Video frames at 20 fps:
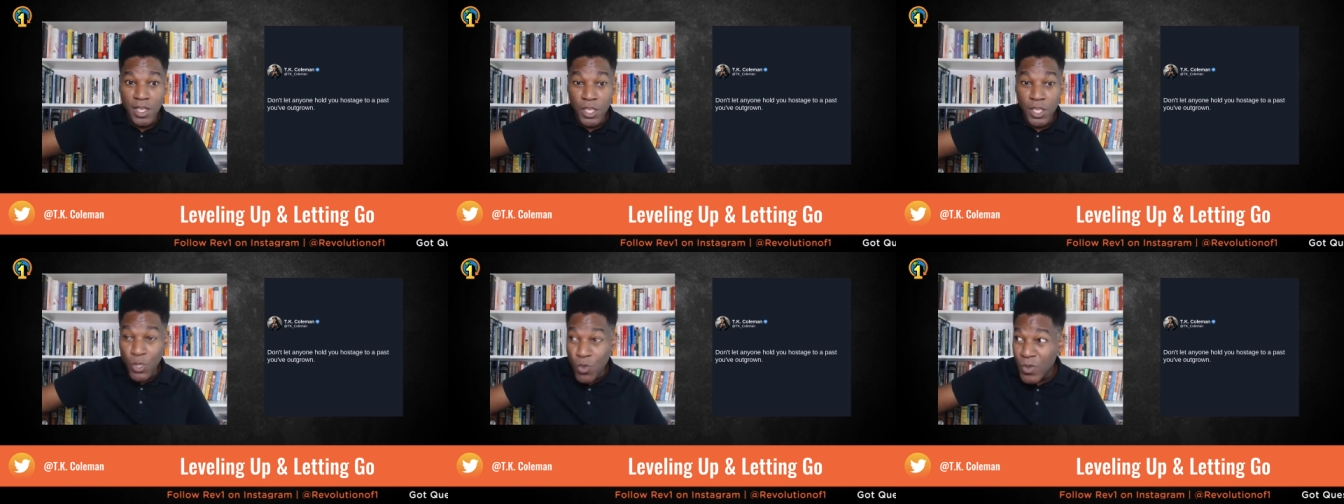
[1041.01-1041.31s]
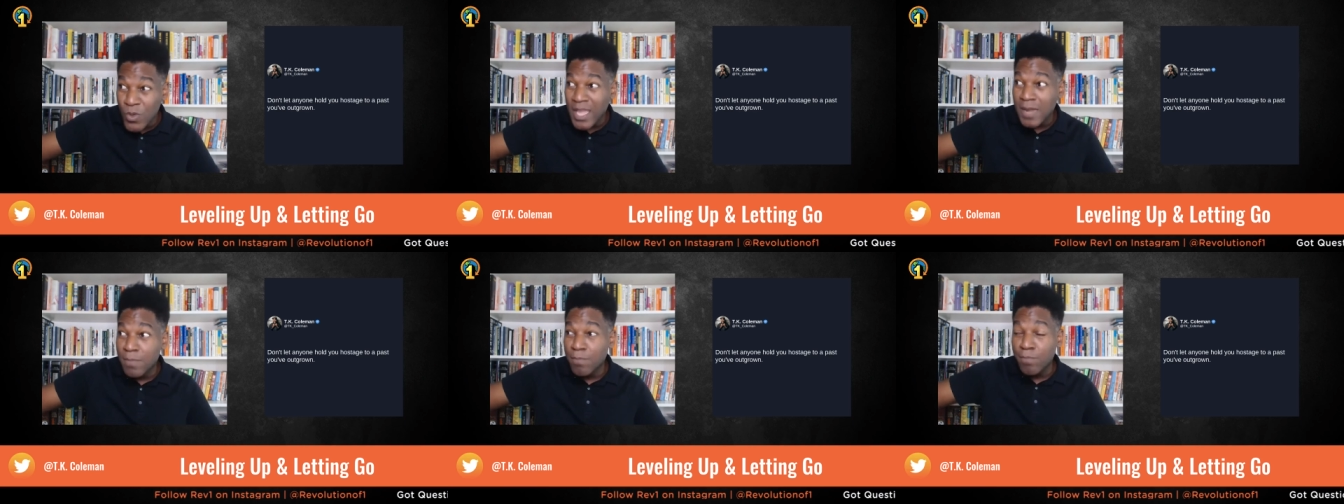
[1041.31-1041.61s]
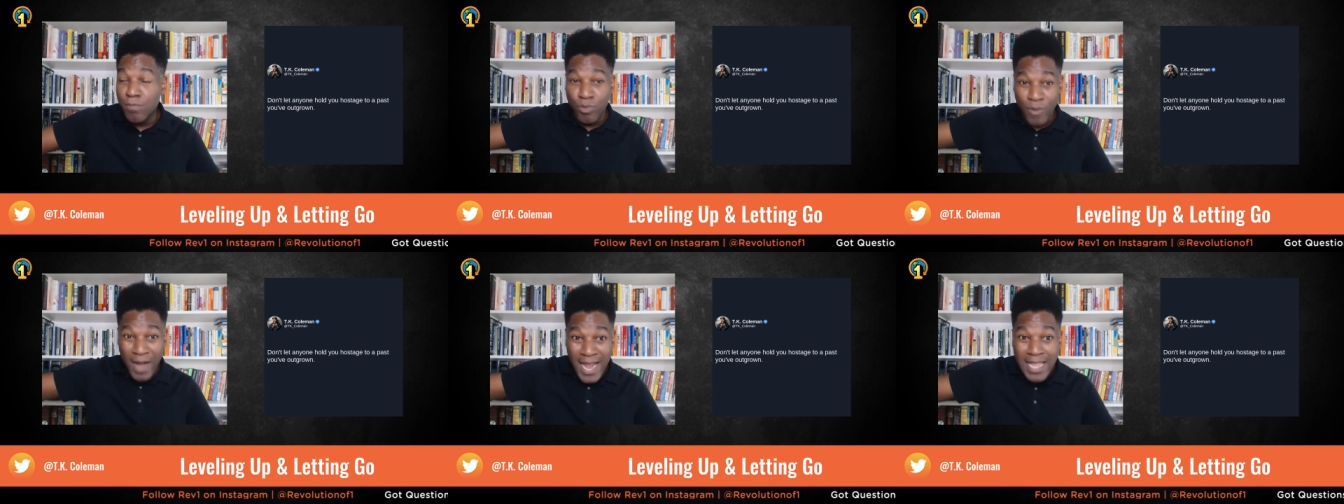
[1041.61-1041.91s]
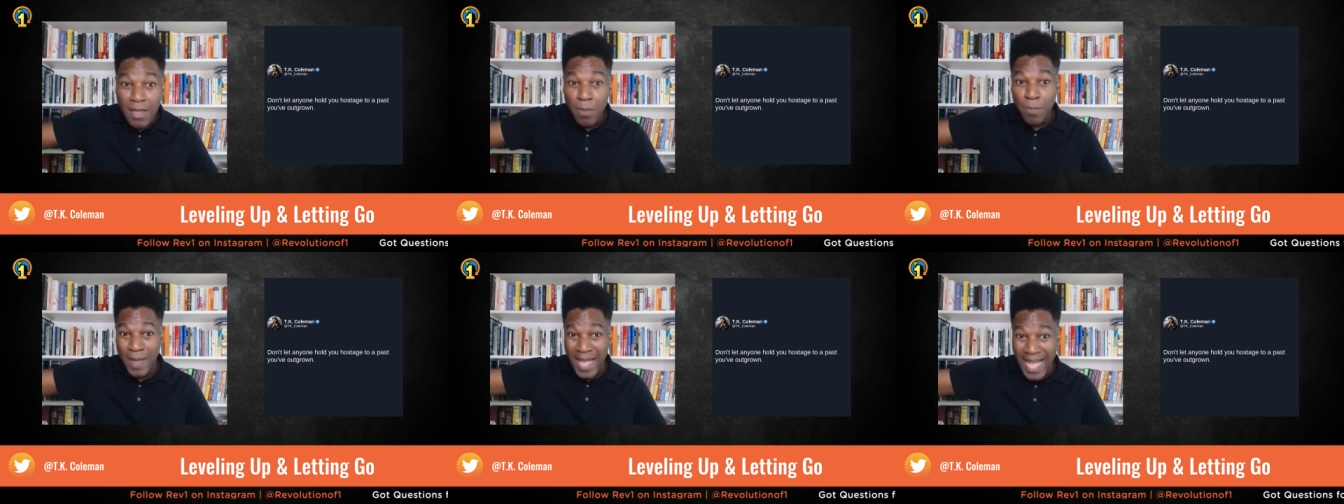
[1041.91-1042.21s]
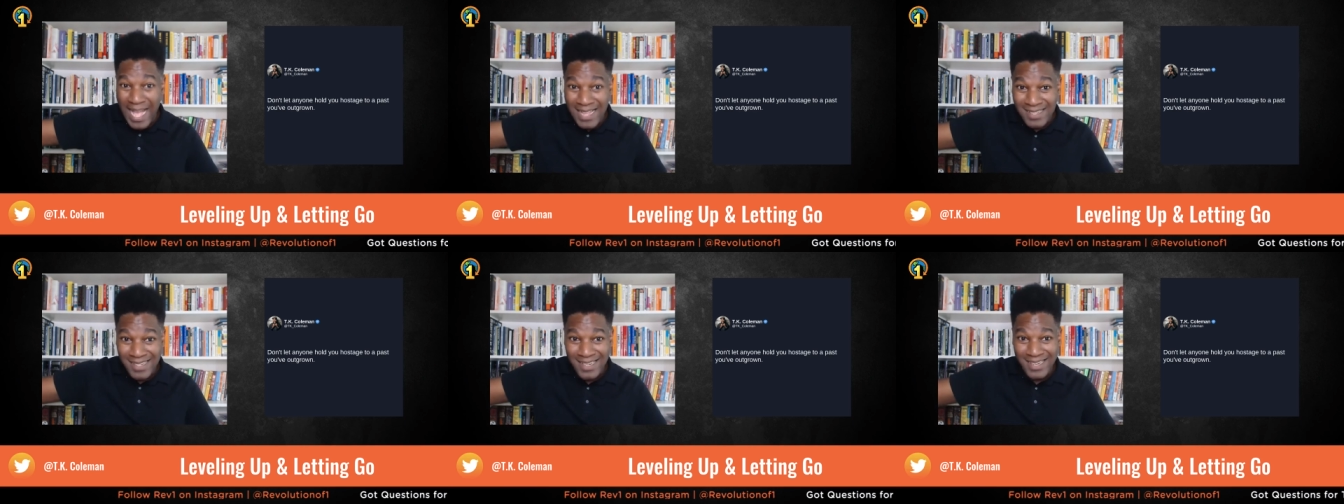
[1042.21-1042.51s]
You can break
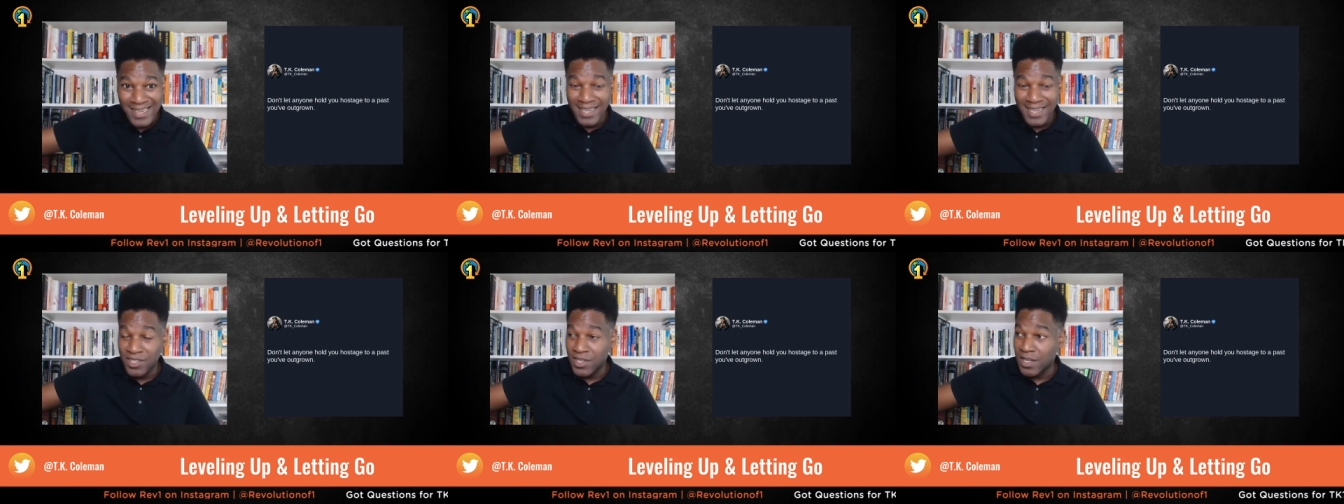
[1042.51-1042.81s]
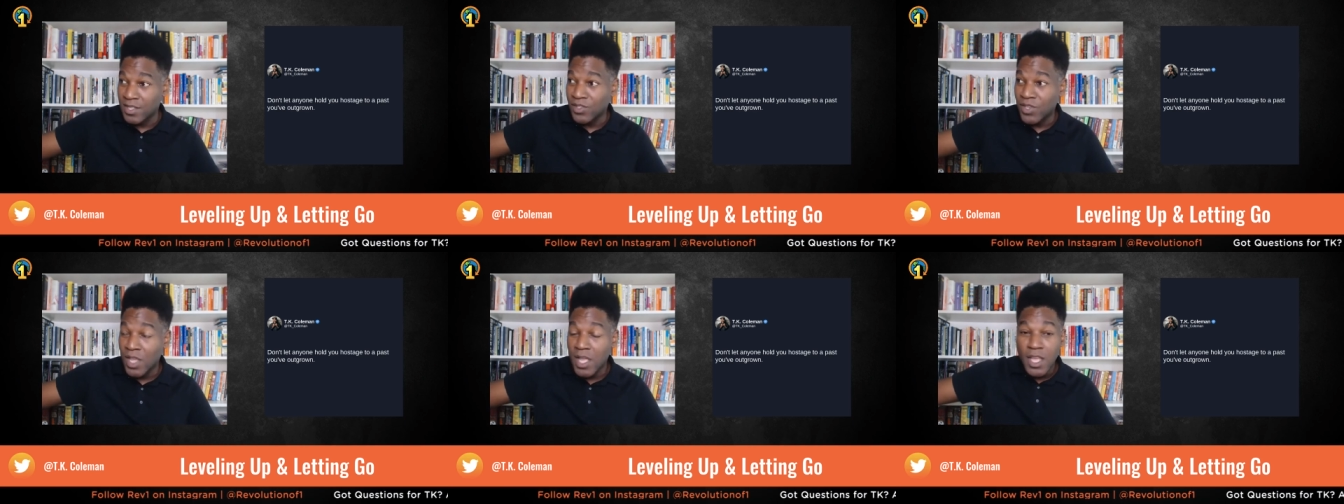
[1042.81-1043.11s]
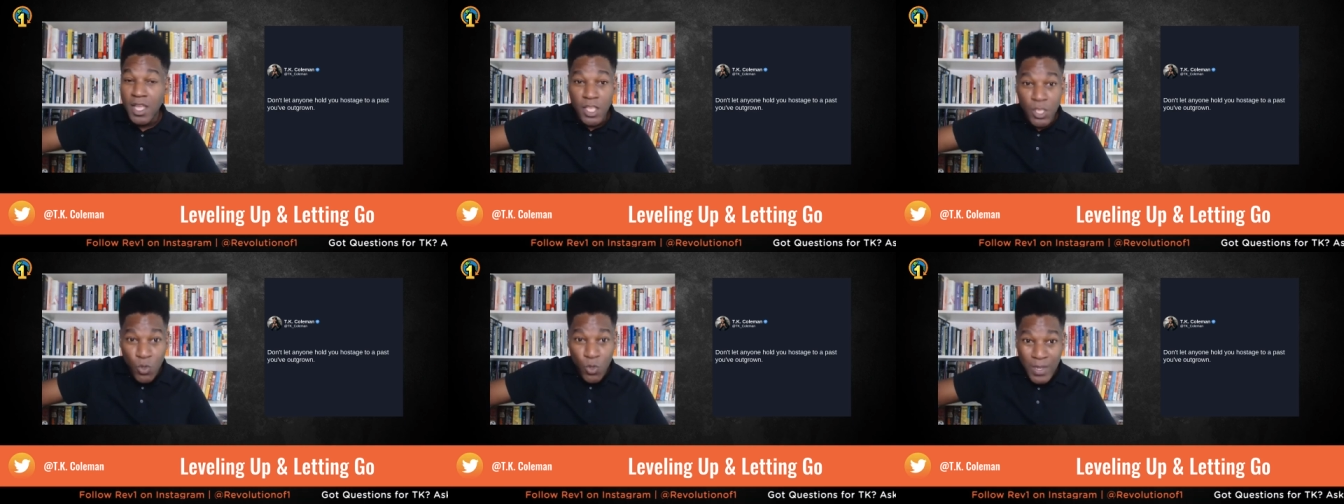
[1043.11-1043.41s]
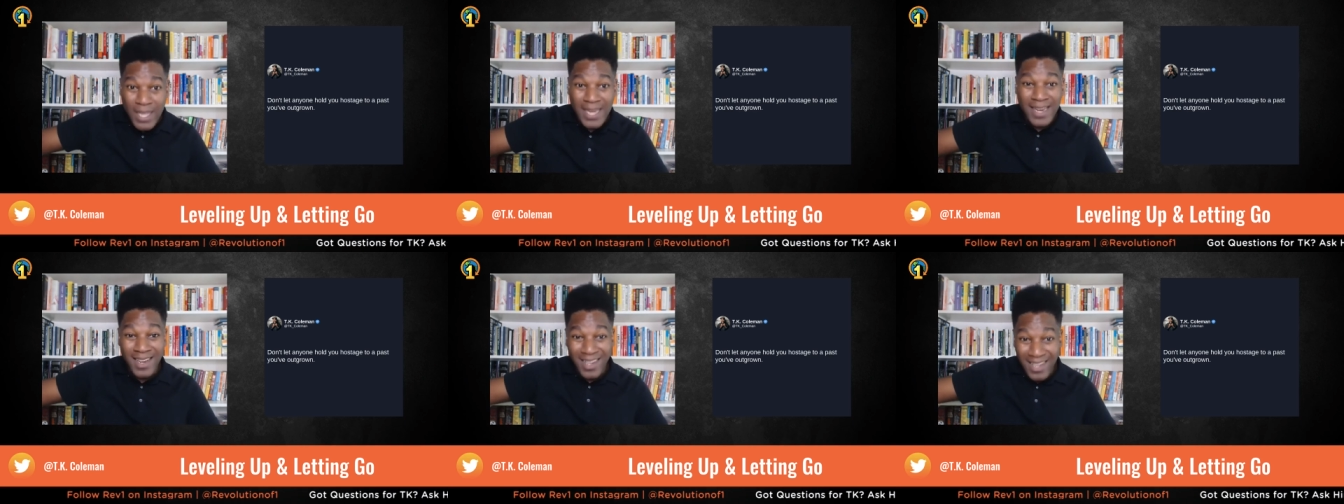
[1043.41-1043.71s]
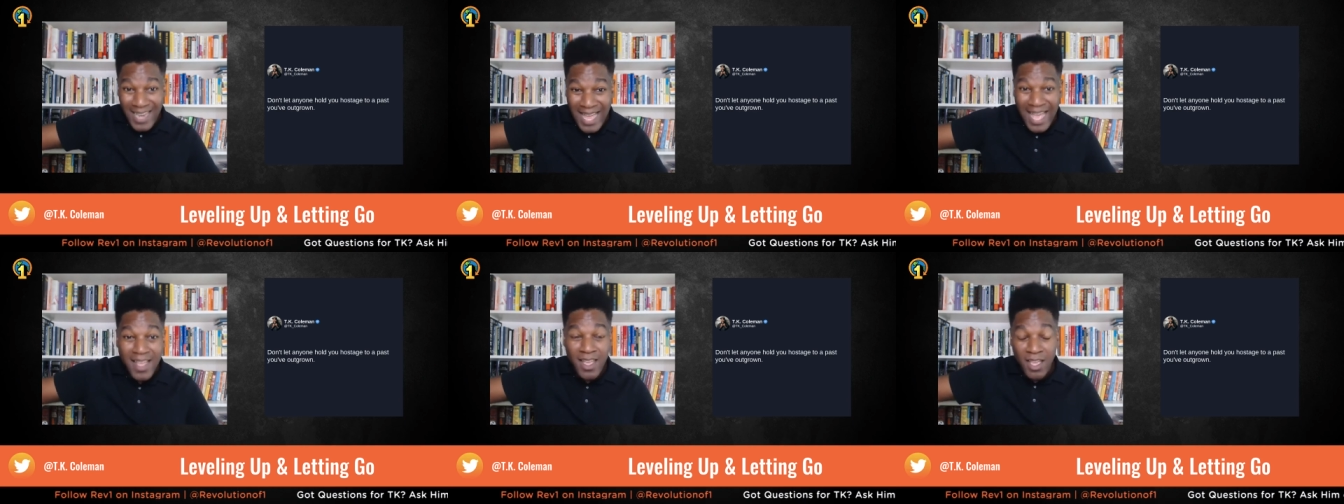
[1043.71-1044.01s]
past addictions. You can
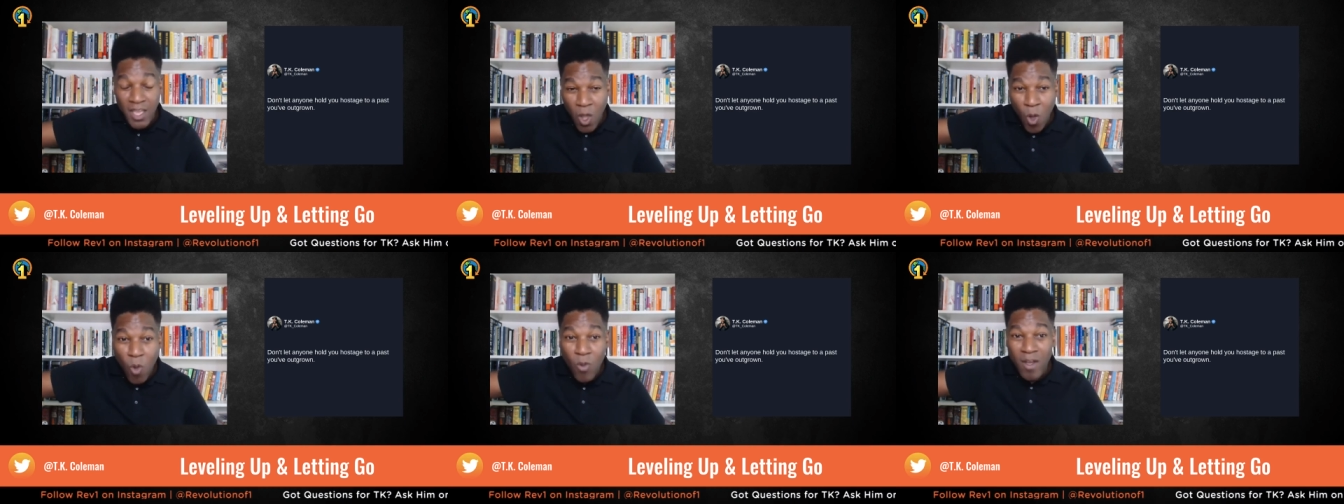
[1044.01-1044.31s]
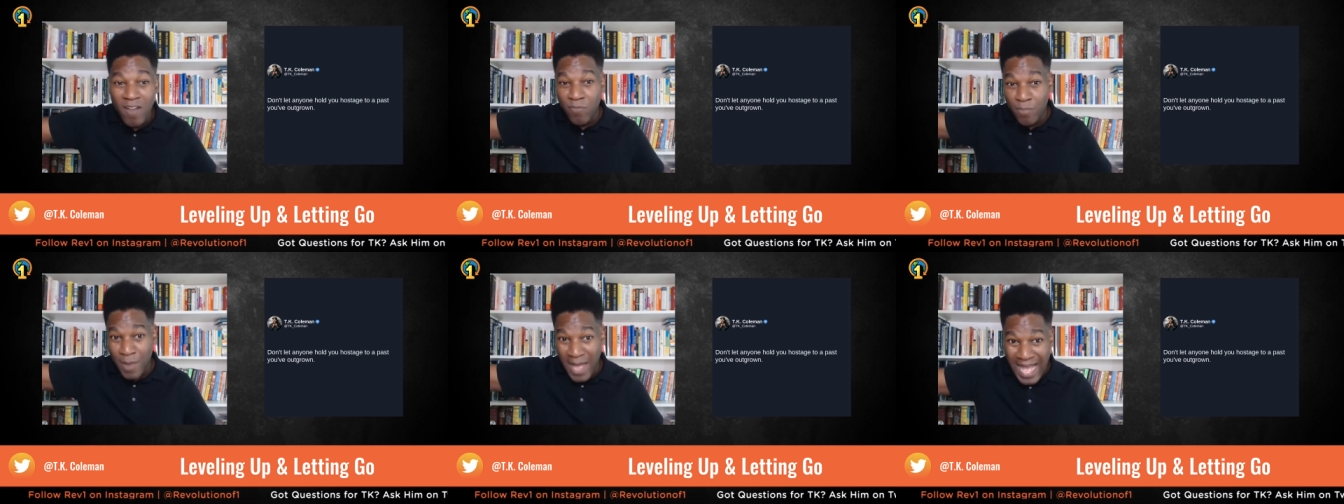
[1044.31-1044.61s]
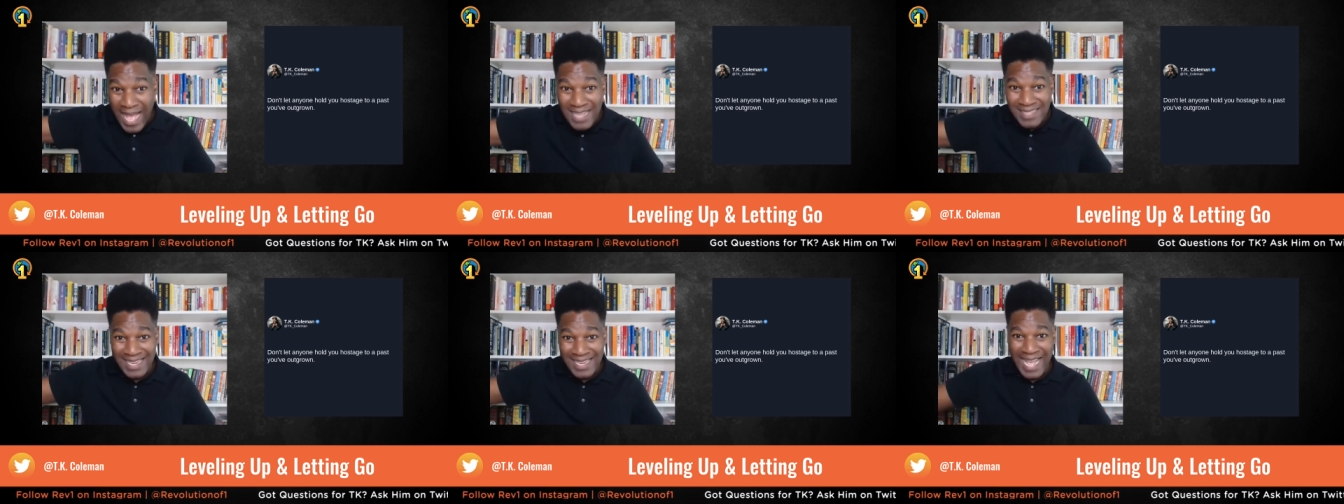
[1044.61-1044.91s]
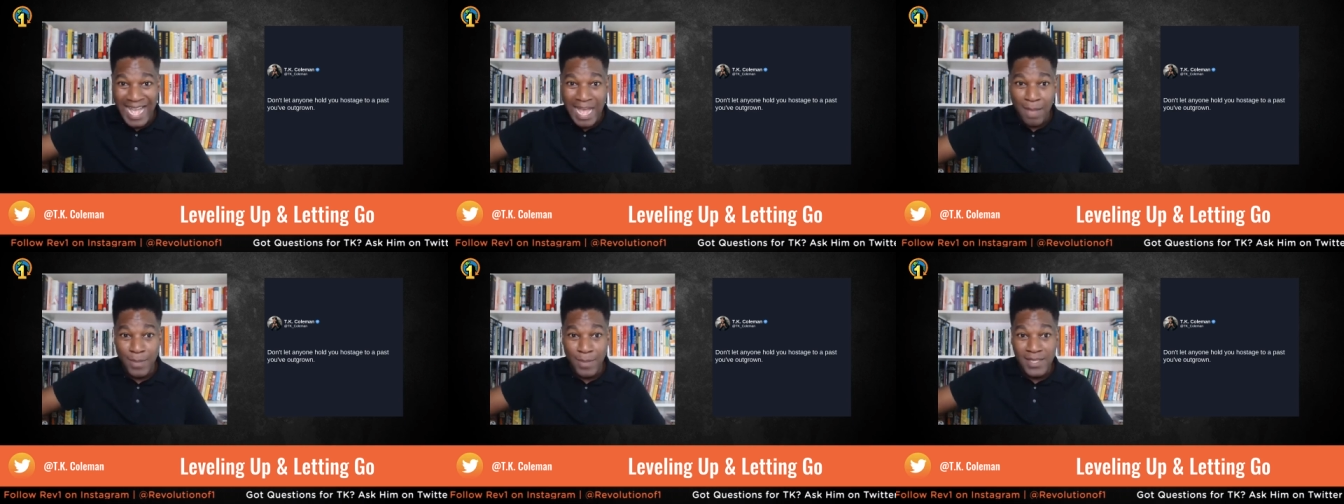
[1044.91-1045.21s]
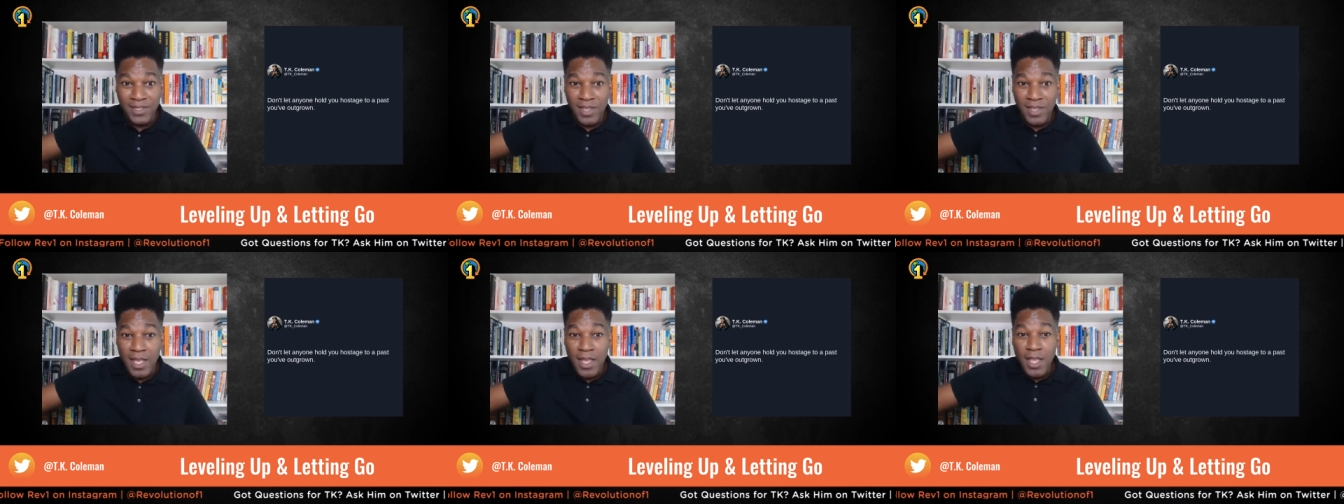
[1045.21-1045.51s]
let go of past
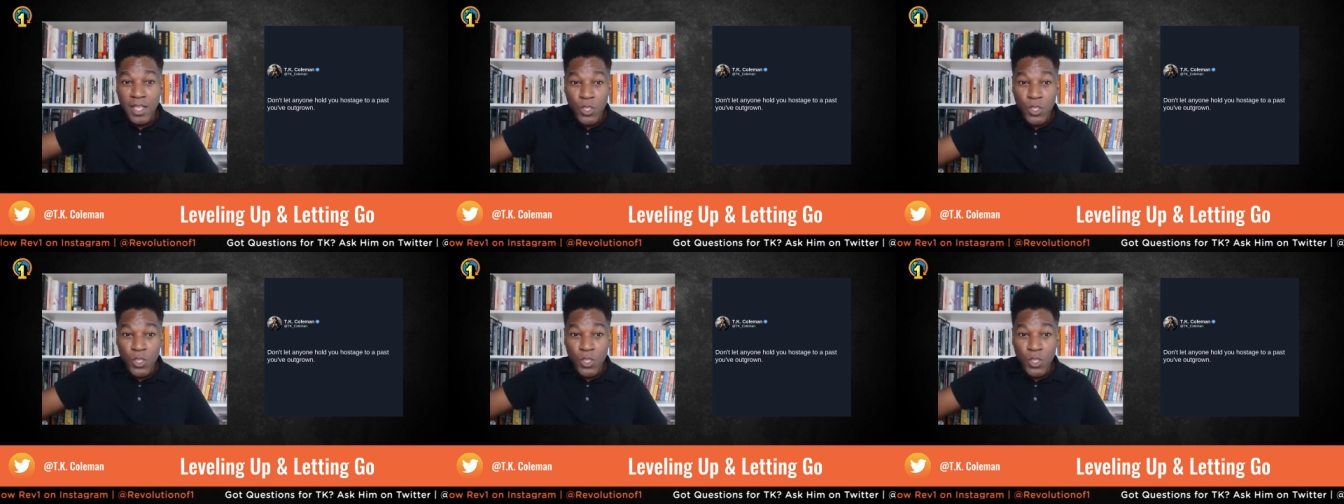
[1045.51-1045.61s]
habits.